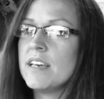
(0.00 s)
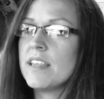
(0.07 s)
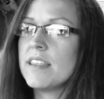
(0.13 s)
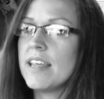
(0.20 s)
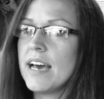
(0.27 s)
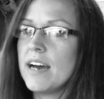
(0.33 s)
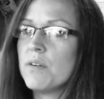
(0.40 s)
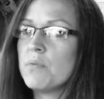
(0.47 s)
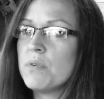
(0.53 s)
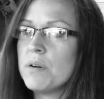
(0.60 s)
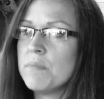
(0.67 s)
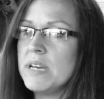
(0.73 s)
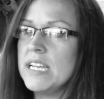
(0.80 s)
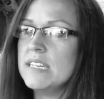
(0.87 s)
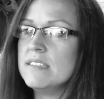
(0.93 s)
that
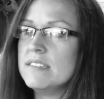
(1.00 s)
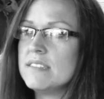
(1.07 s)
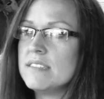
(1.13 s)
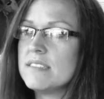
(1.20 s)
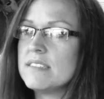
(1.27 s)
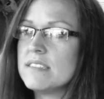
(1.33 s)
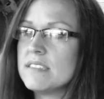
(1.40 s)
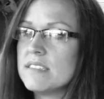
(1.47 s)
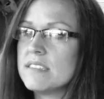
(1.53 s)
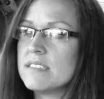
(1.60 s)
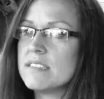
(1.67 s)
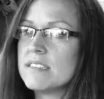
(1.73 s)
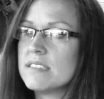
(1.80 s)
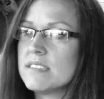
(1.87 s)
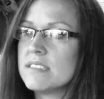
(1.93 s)
woman
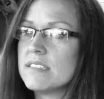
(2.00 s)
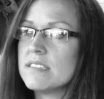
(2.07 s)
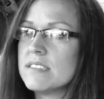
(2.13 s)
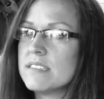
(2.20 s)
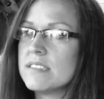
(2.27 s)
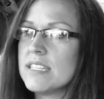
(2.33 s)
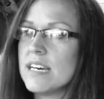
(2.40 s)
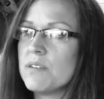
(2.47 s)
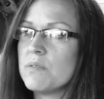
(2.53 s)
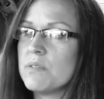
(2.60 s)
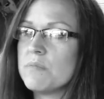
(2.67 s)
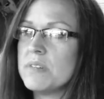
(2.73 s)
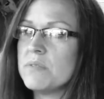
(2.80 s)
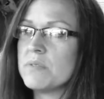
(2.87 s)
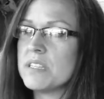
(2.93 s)

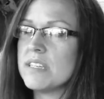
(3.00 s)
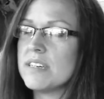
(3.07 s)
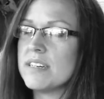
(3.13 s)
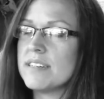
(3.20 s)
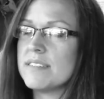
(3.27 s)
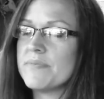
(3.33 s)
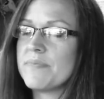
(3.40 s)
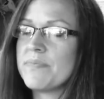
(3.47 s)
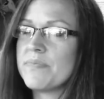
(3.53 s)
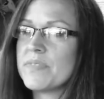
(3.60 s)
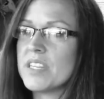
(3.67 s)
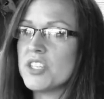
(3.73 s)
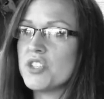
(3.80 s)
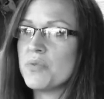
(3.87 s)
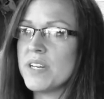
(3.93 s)
with the
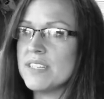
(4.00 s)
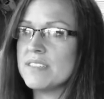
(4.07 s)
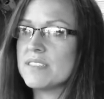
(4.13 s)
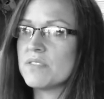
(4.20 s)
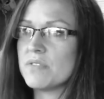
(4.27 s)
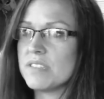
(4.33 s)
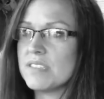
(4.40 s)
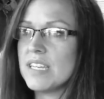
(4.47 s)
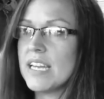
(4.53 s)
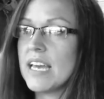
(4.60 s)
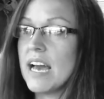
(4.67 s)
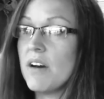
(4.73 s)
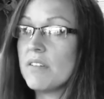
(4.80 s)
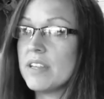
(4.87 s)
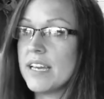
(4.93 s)
twins was sitting
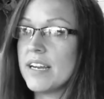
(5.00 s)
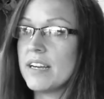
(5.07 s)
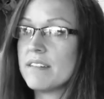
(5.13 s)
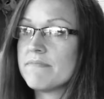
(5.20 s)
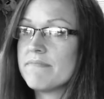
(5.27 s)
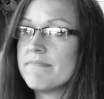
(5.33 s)
out there,